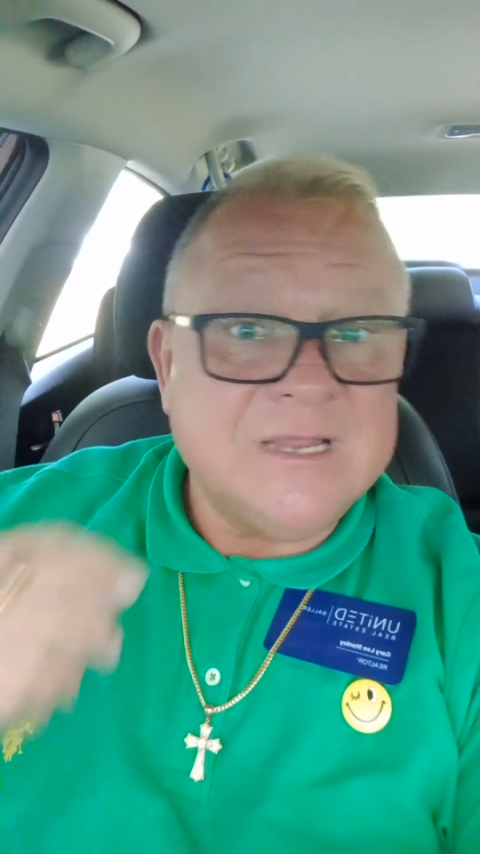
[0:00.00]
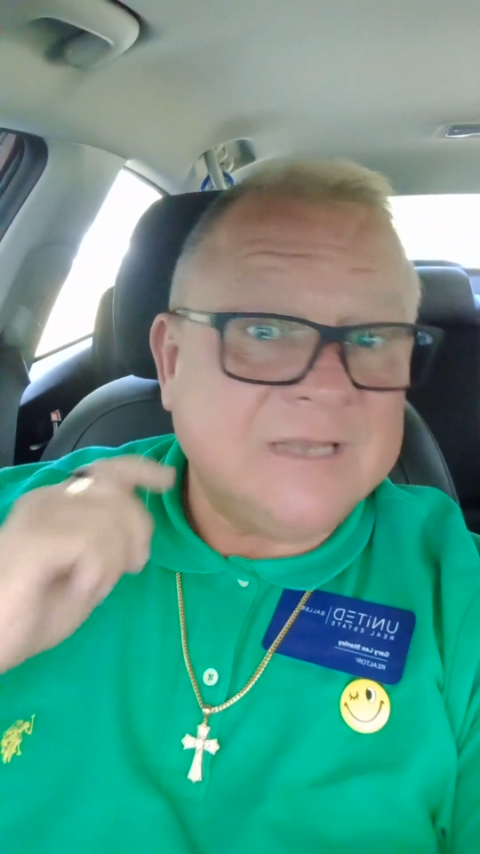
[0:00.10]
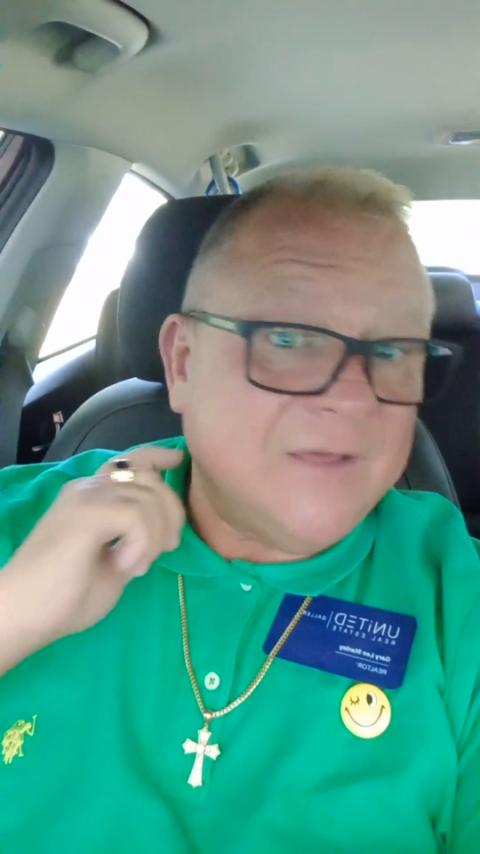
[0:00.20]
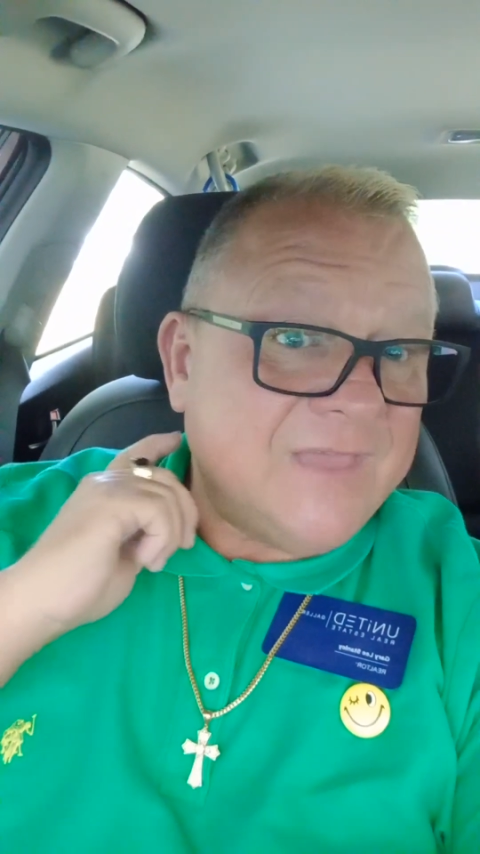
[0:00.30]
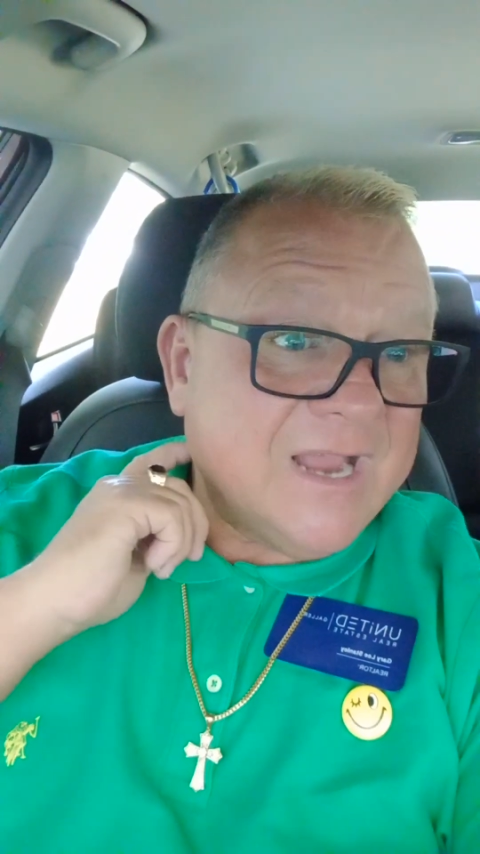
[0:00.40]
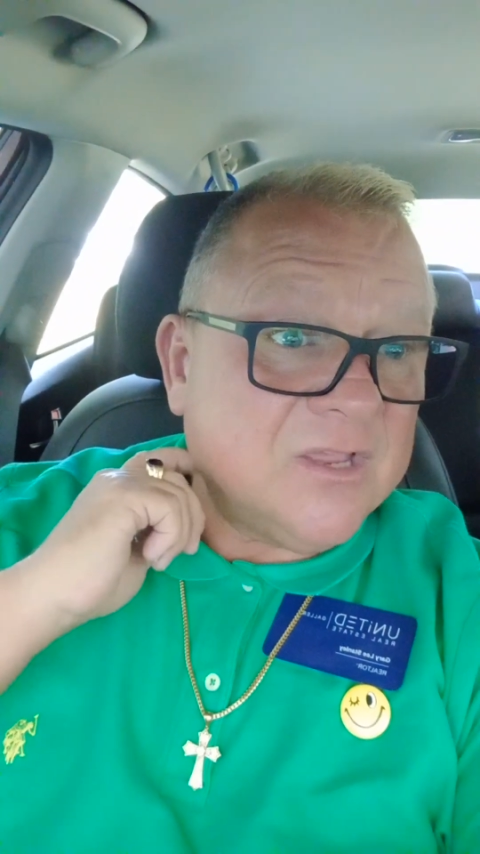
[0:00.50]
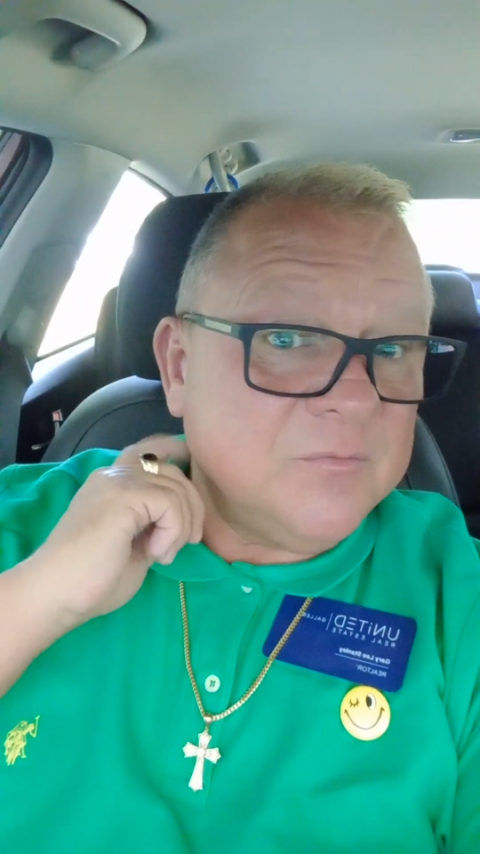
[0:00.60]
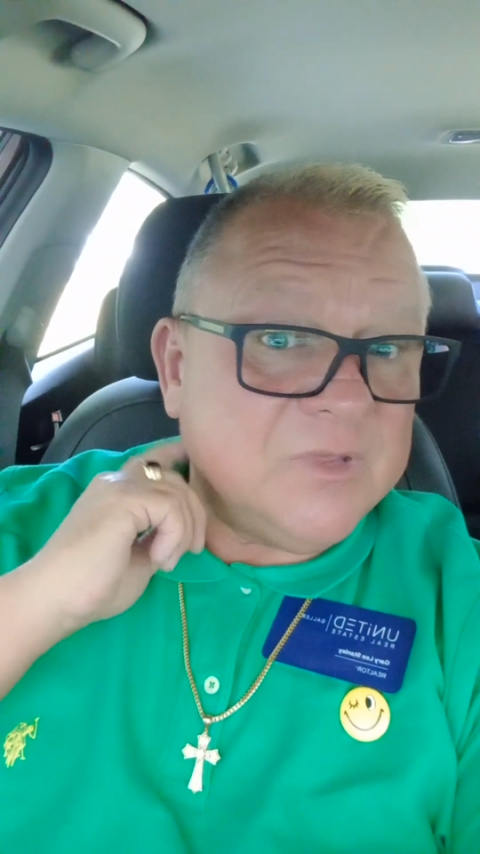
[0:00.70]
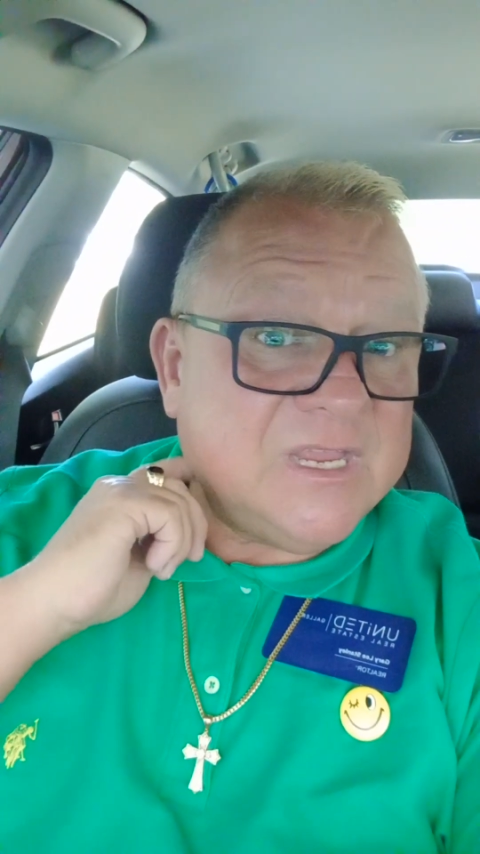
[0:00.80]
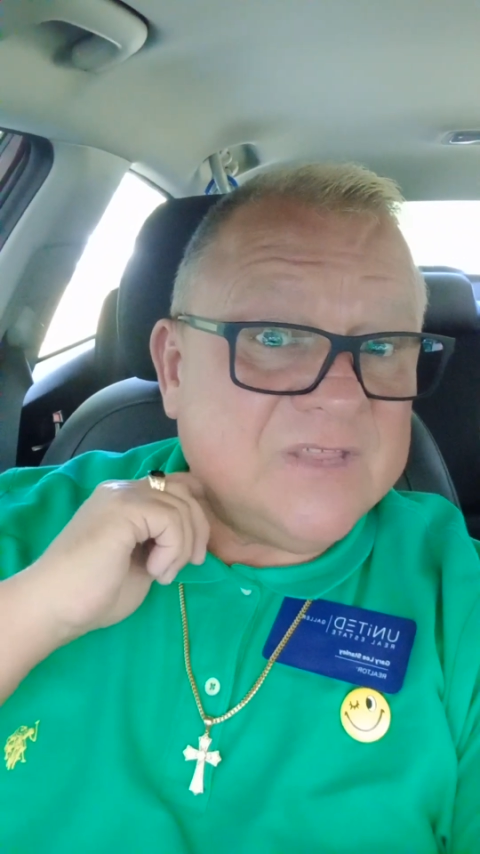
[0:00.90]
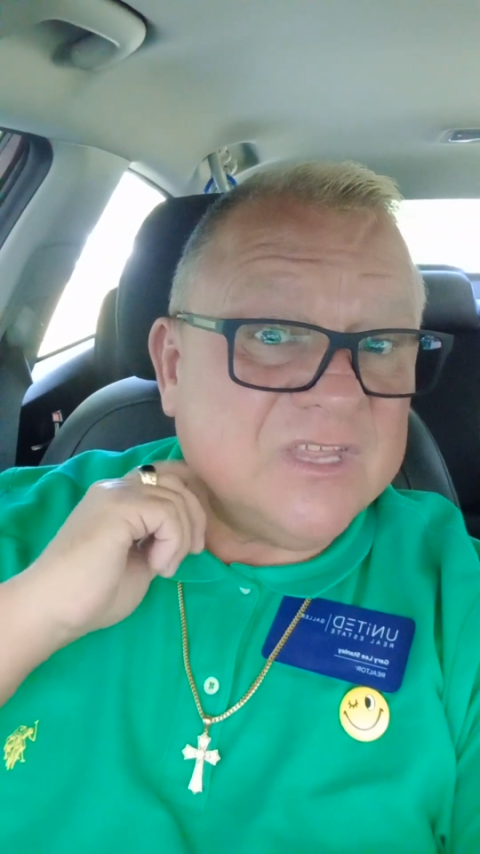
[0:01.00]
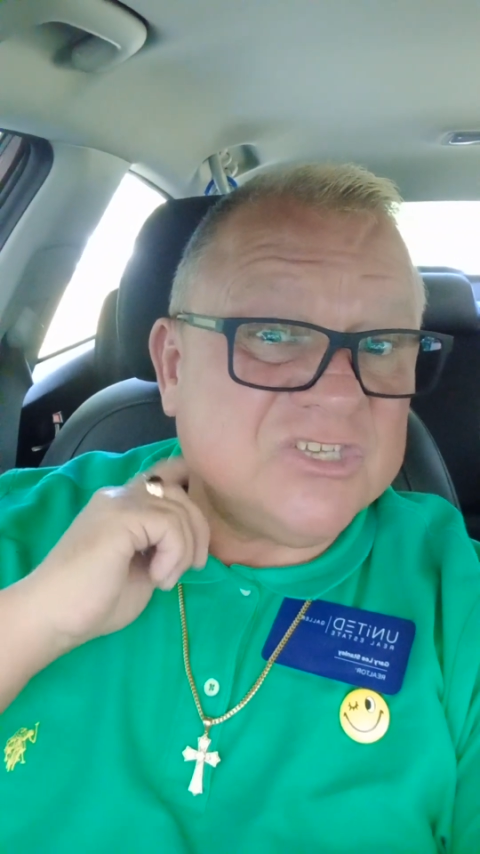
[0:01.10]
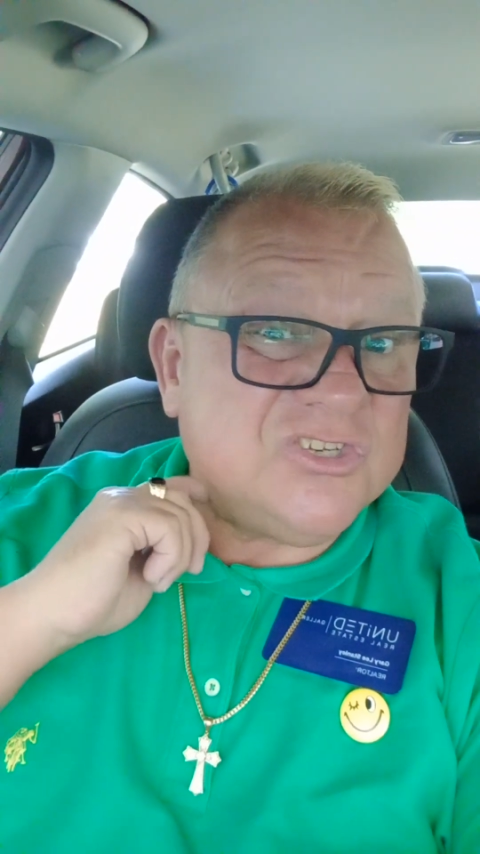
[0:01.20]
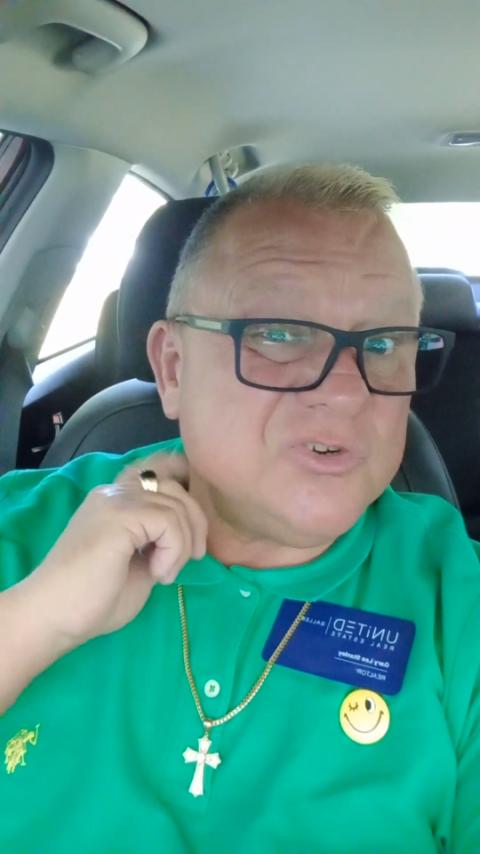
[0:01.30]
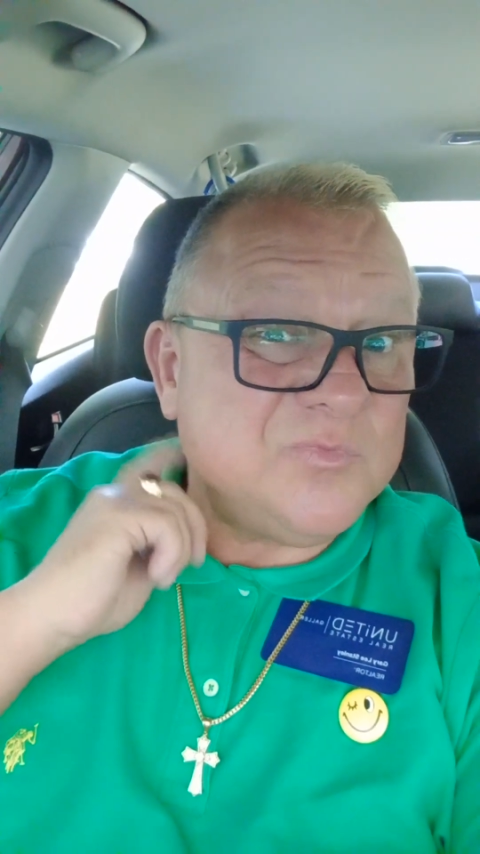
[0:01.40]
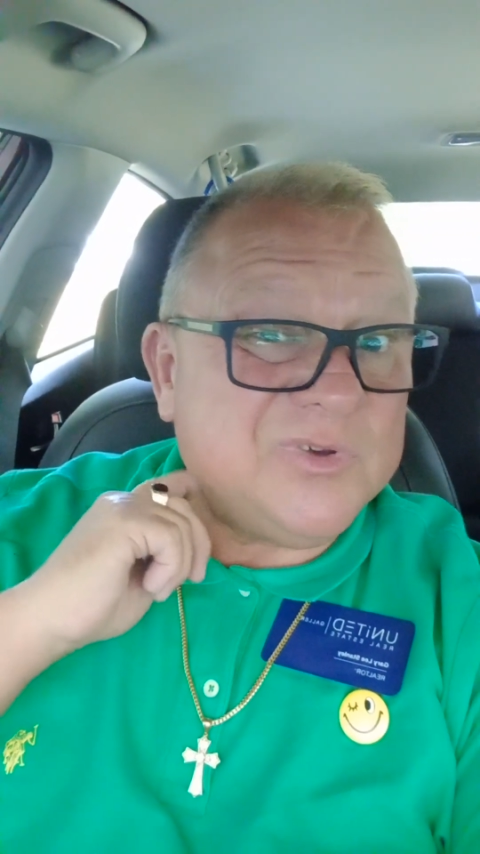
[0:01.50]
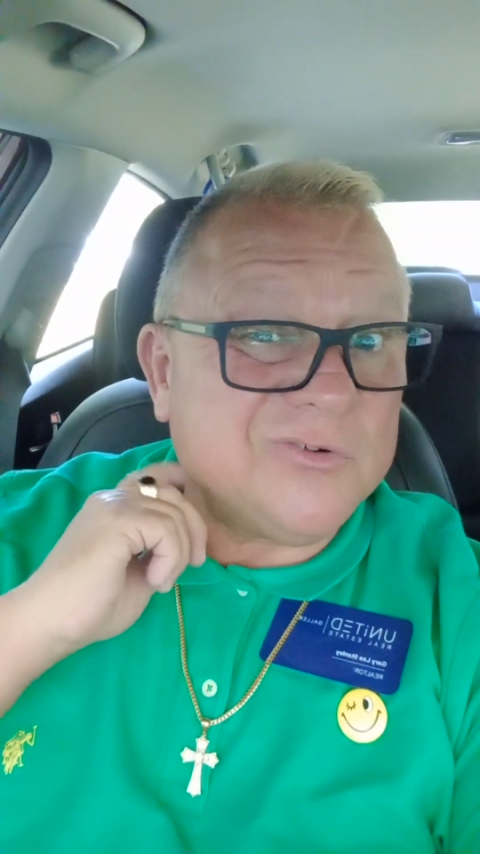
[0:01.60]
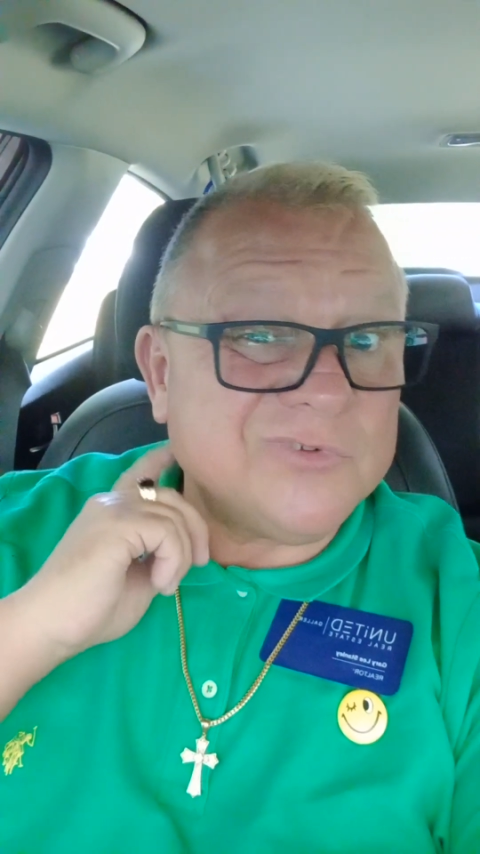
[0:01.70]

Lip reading: Now that could be that you built